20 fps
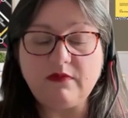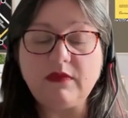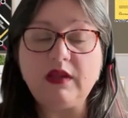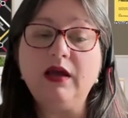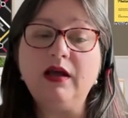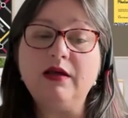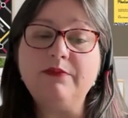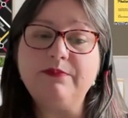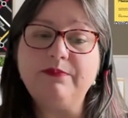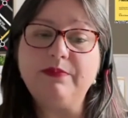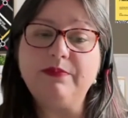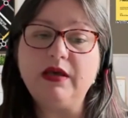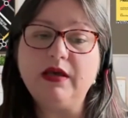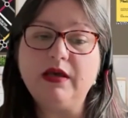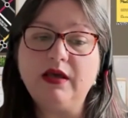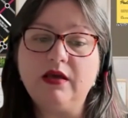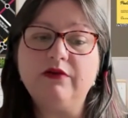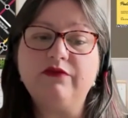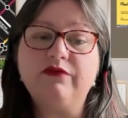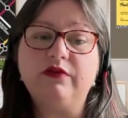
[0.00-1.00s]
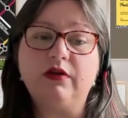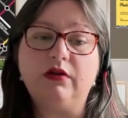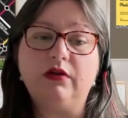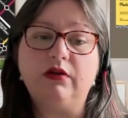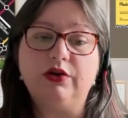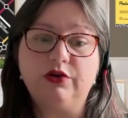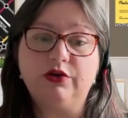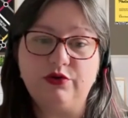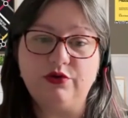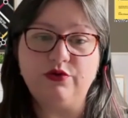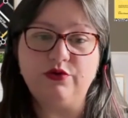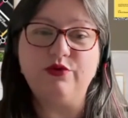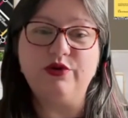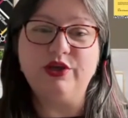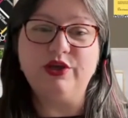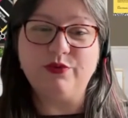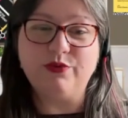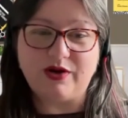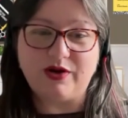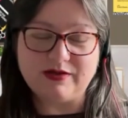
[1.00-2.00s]
and be careful who
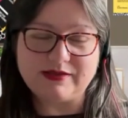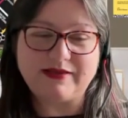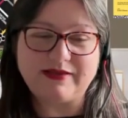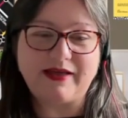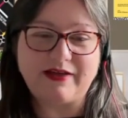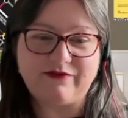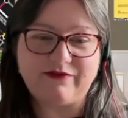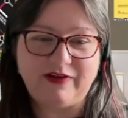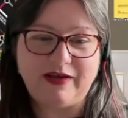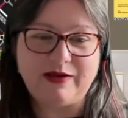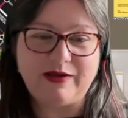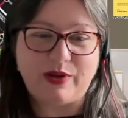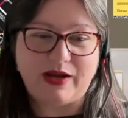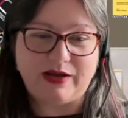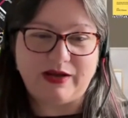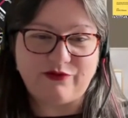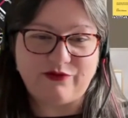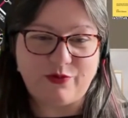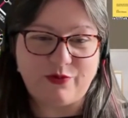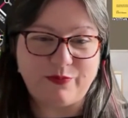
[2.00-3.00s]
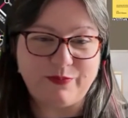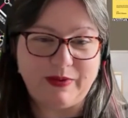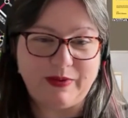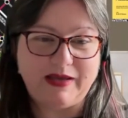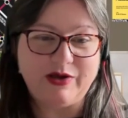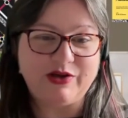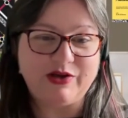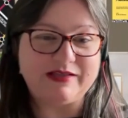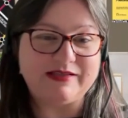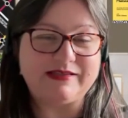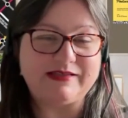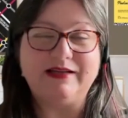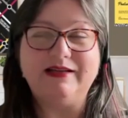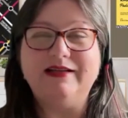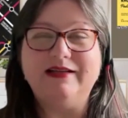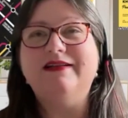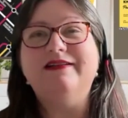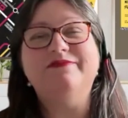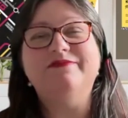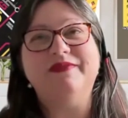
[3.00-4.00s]
you ask that feedback from, because,
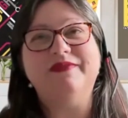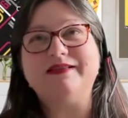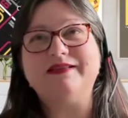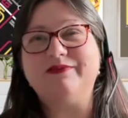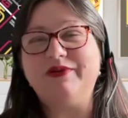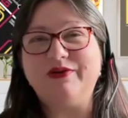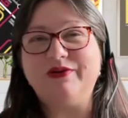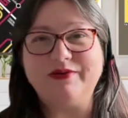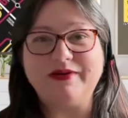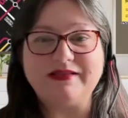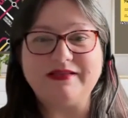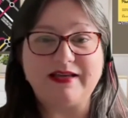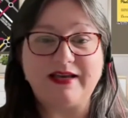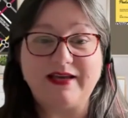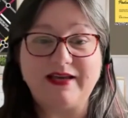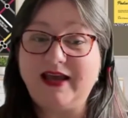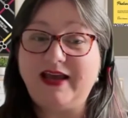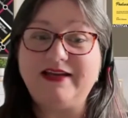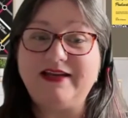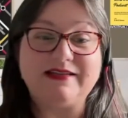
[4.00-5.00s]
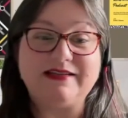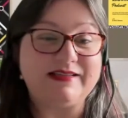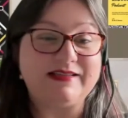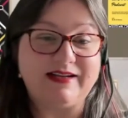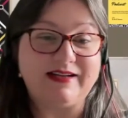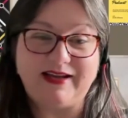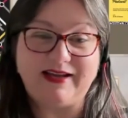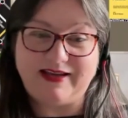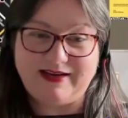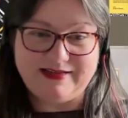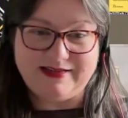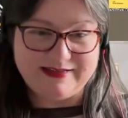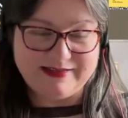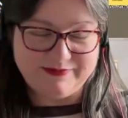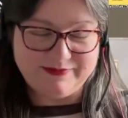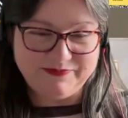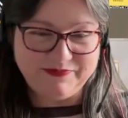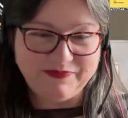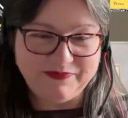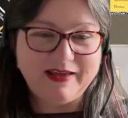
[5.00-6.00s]
as we always say, hate is going to hate.
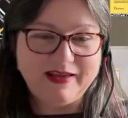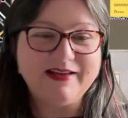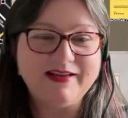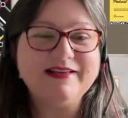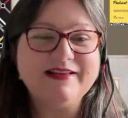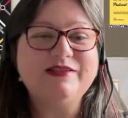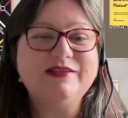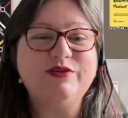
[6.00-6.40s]
So